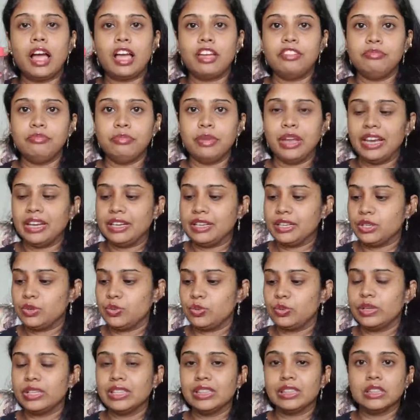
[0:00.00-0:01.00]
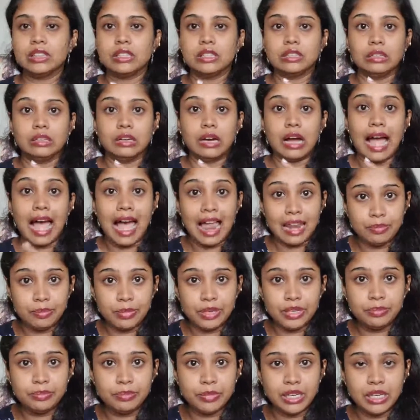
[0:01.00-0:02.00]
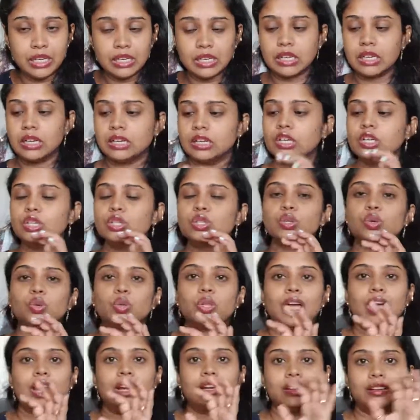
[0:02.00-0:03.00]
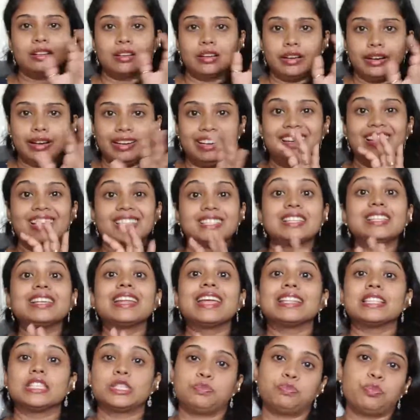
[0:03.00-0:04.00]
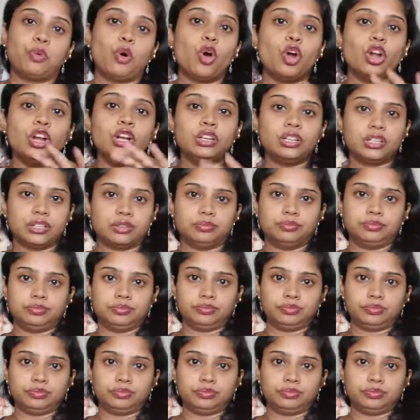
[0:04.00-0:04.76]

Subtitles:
I've made it with almond milk, so that it doesn't get spoiled